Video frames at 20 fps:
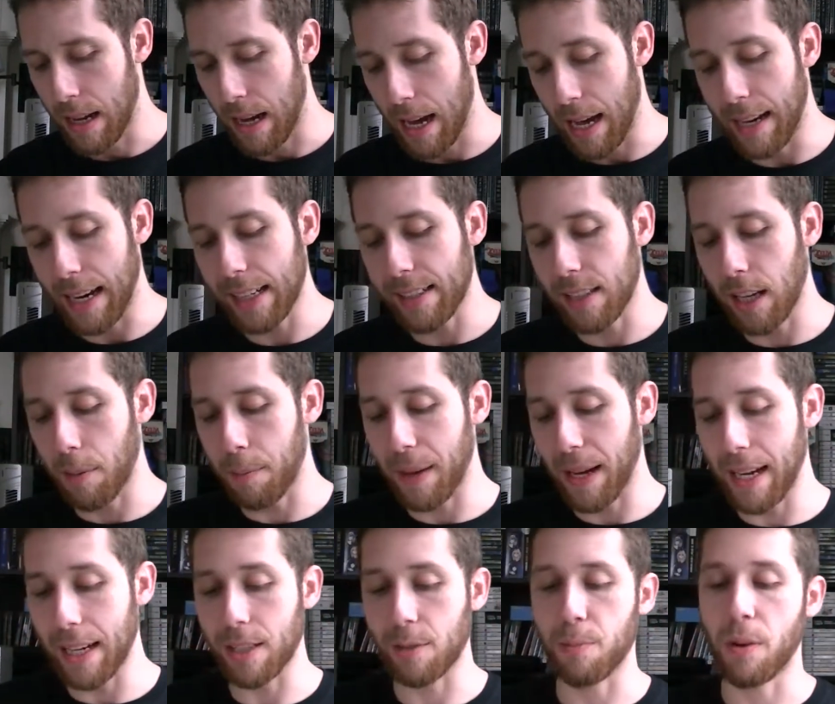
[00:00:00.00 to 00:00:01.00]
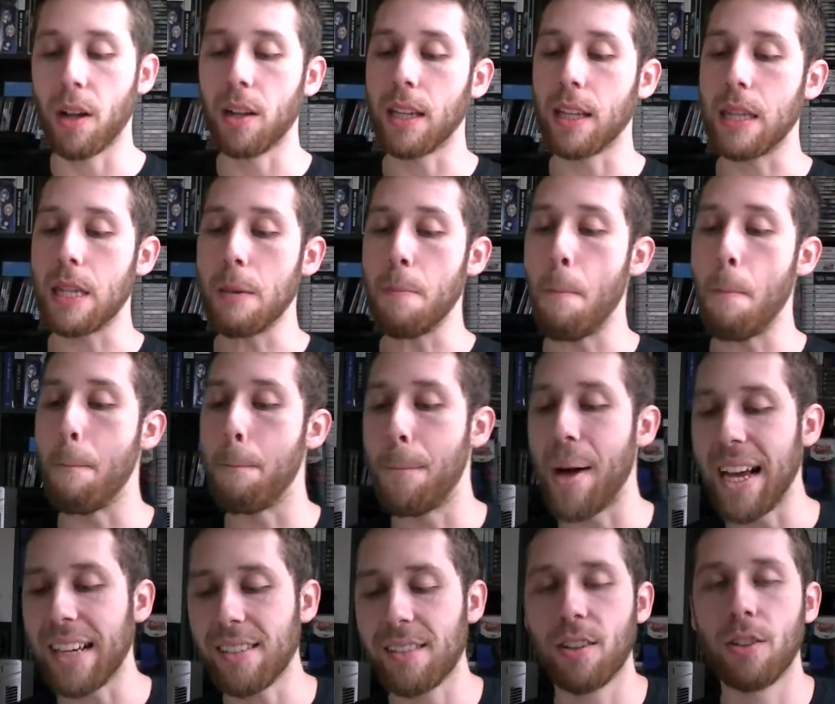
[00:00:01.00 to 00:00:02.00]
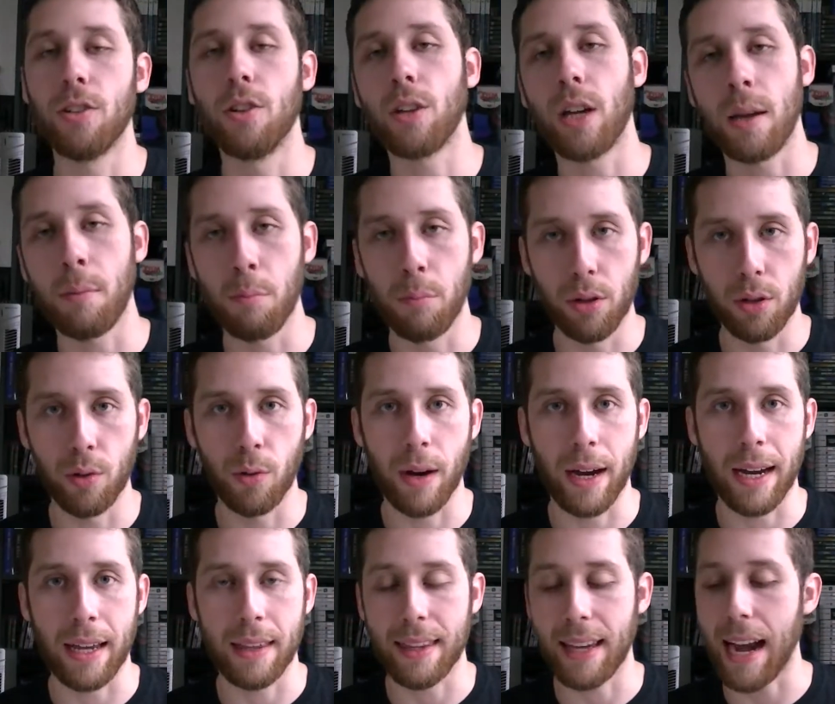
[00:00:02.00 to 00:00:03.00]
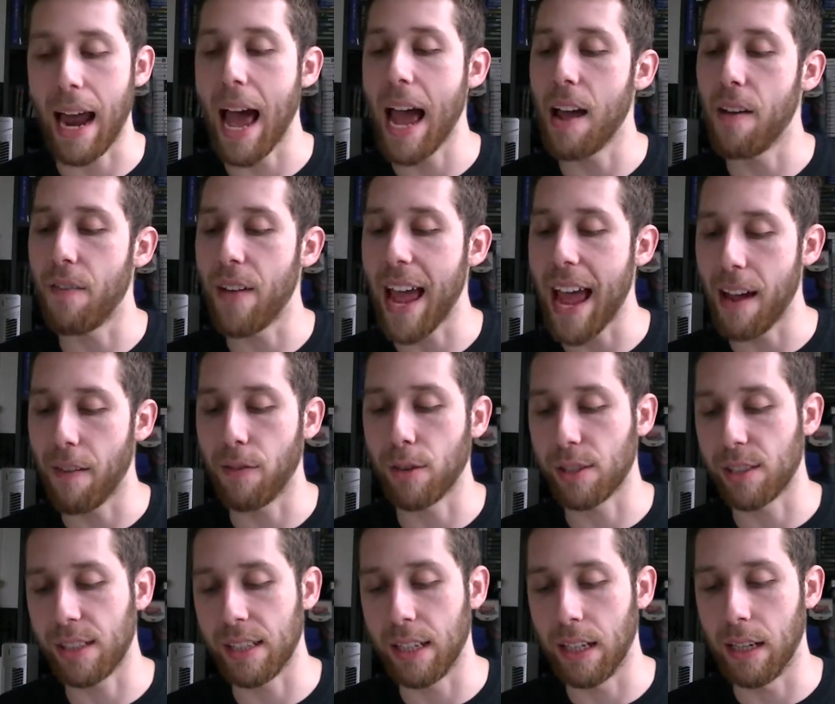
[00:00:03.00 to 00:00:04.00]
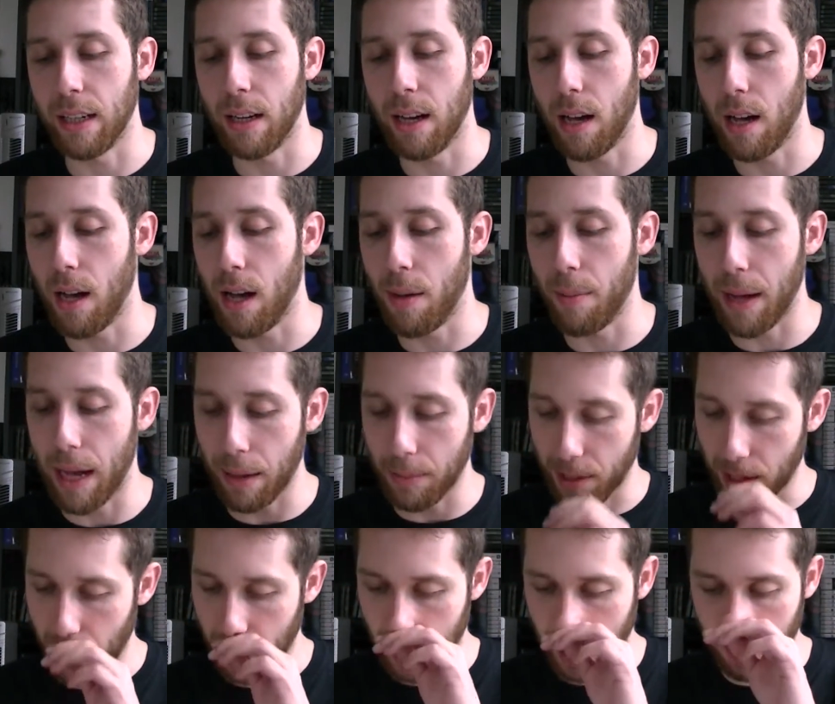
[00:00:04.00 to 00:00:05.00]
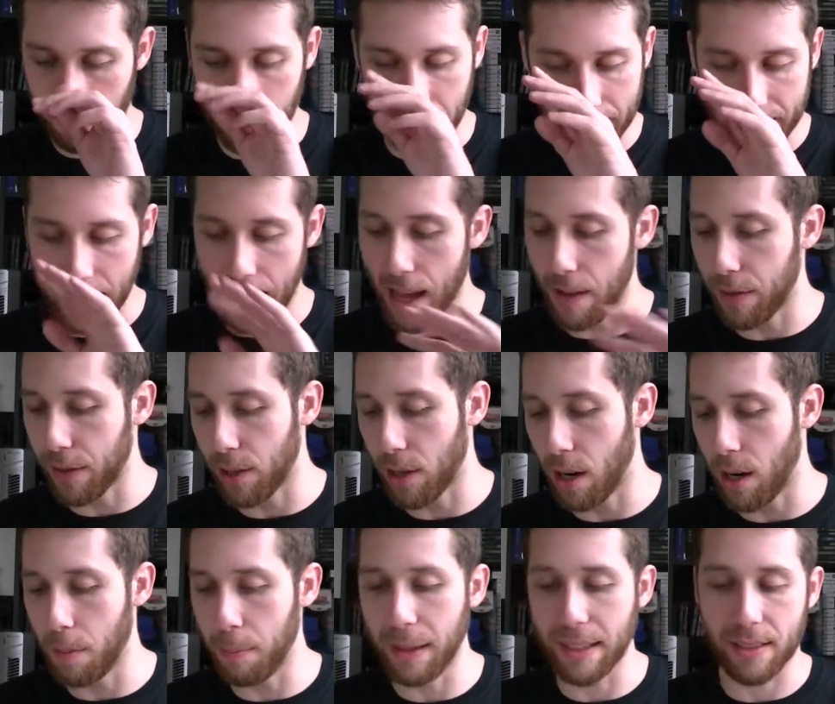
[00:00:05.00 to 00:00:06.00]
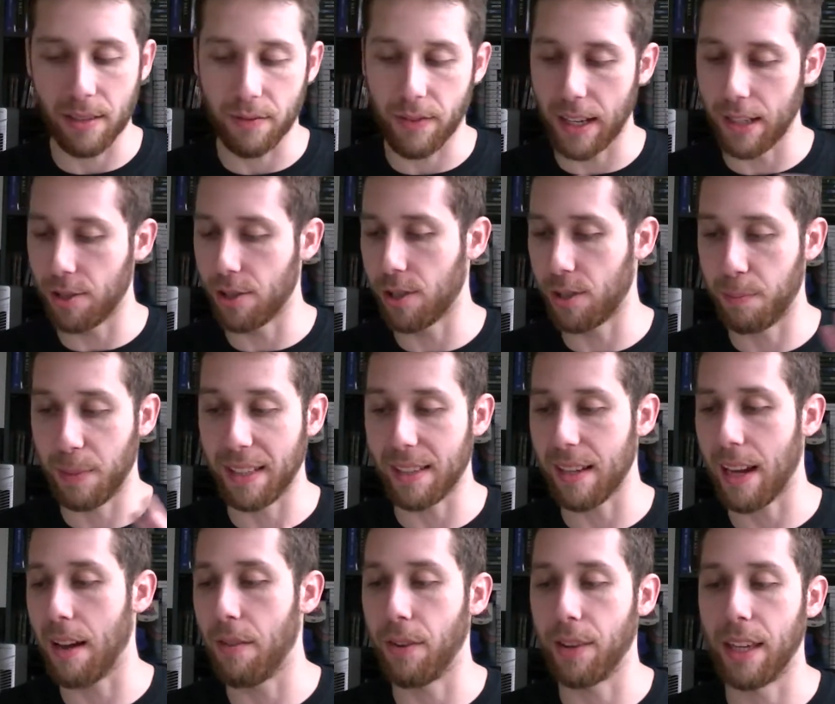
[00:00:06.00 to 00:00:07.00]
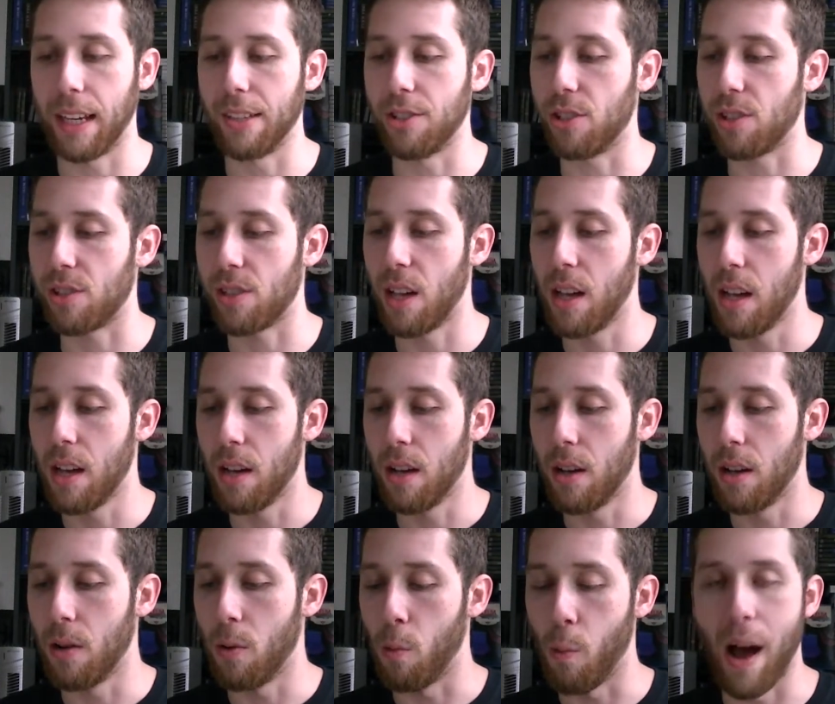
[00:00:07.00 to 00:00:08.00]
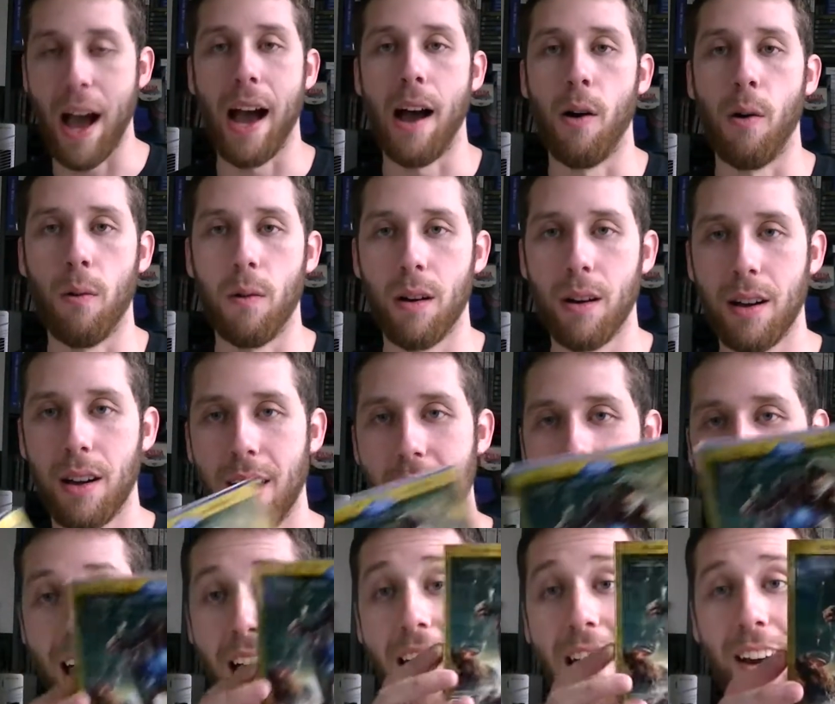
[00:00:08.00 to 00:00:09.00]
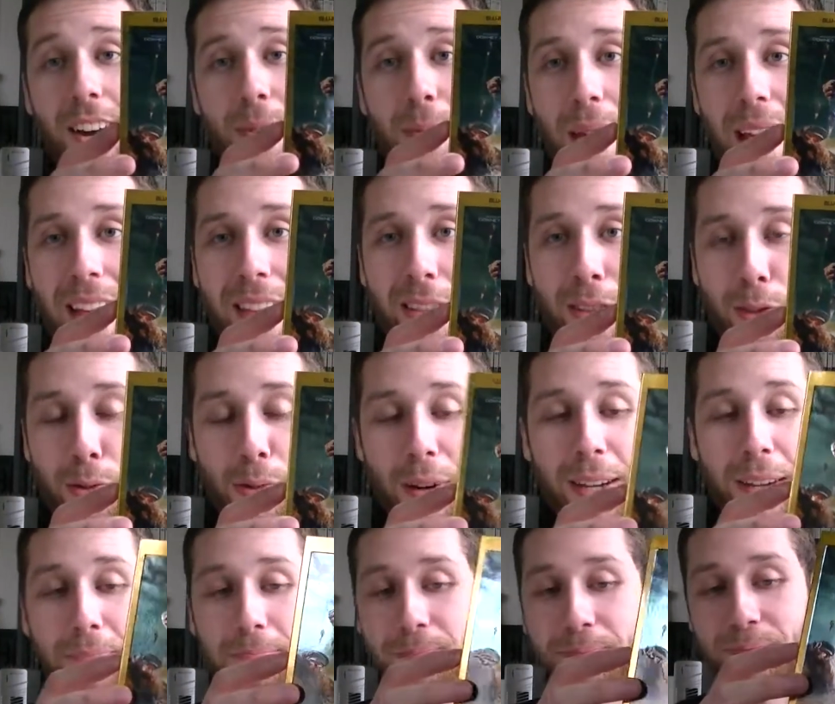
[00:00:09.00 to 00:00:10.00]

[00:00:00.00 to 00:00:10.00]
Next up is probably the best looking Blu-ray that I have ever seen. I'm talking it beats Avatar, beats Avengers, beats everything. It just, wow. Iron Man 3.